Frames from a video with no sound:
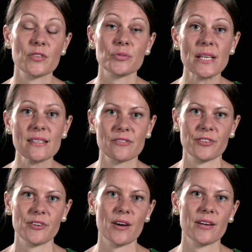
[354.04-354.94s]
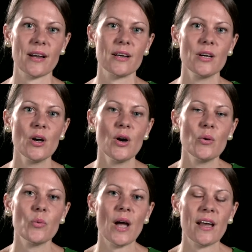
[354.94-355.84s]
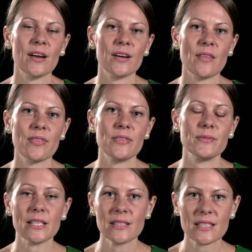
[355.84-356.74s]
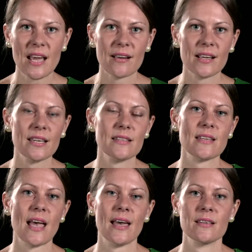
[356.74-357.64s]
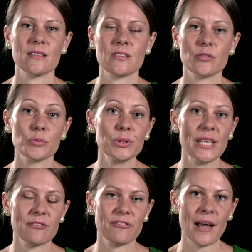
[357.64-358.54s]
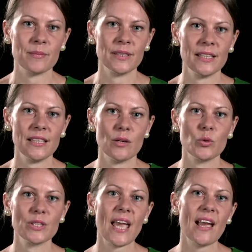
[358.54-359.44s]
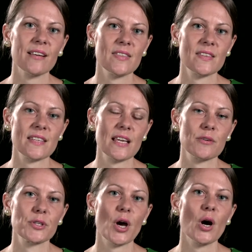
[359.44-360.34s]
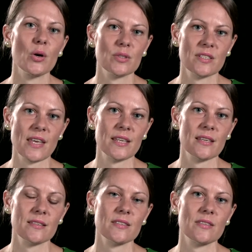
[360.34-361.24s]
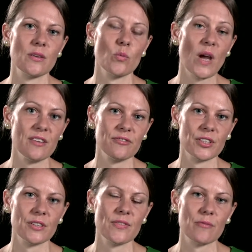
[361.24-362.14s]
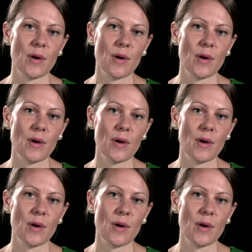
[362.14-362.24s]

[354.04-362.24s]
the streets of Ferrara where dignitaries and the ruling family would carry the sacred host, that is, the wafer that